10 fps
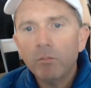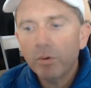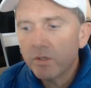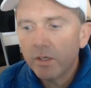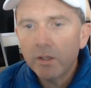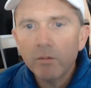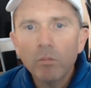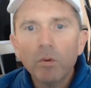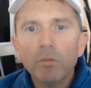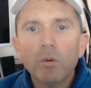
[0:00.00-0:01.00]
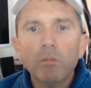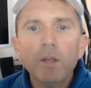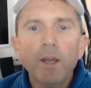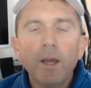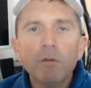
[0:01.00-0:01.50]
present them with what we
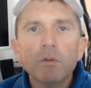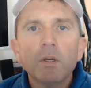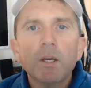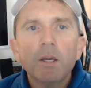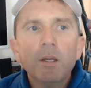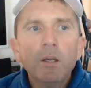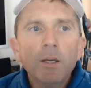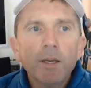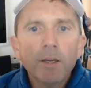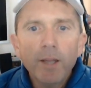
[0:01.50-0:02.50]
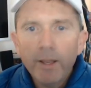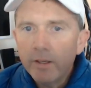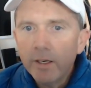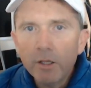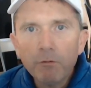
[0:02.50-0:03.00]
have. And
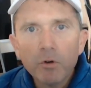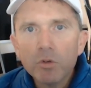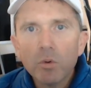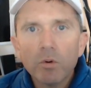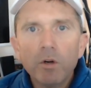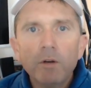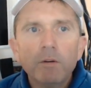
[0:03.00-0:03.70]
then get the first order.